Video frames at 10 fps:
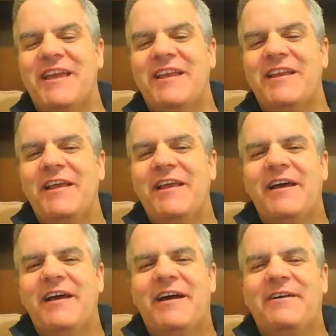And
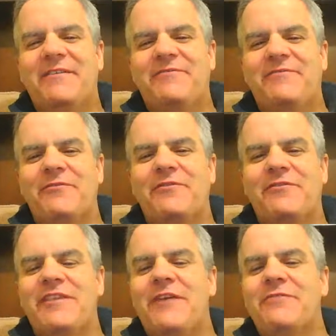
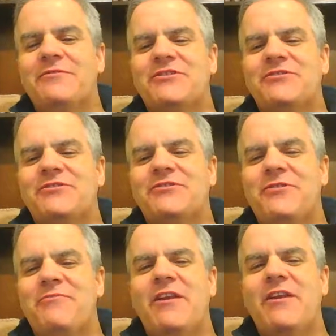for those
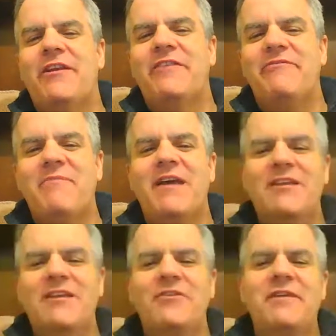who may not have
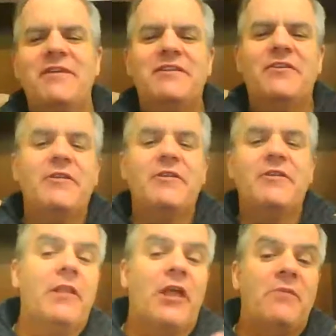met you and don't
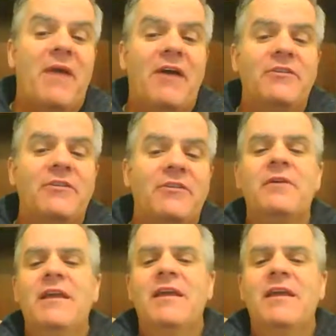know a lot about you,